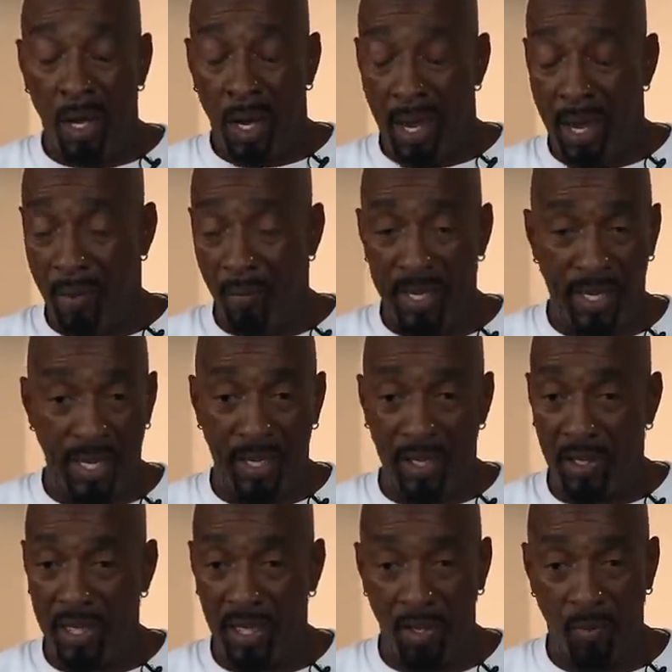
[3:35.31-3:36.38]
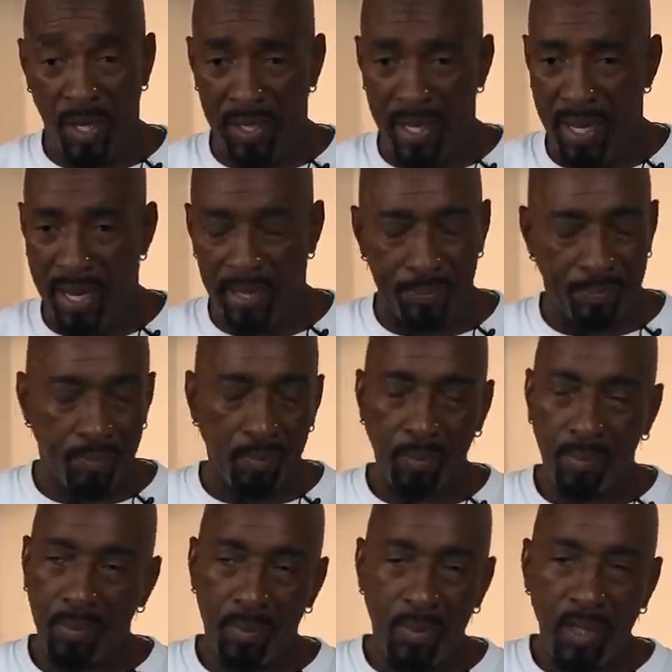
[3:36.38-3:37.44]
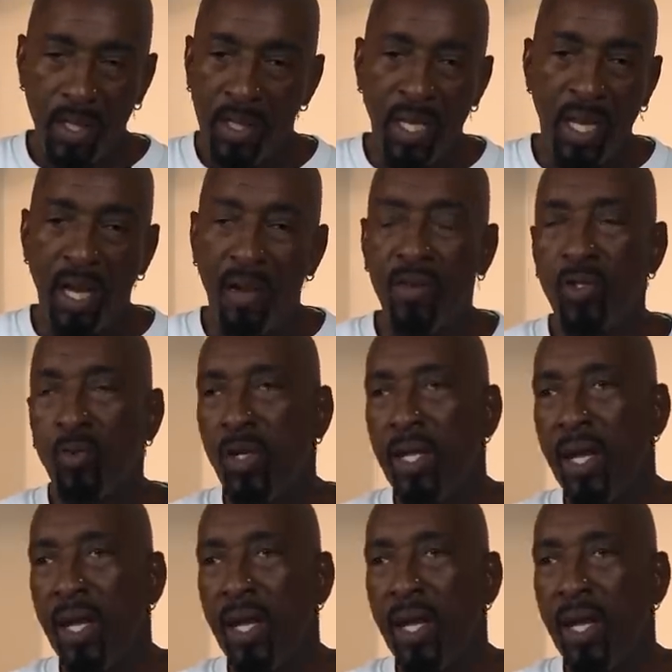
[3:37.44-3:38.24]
and we did the shit that we did, none of us would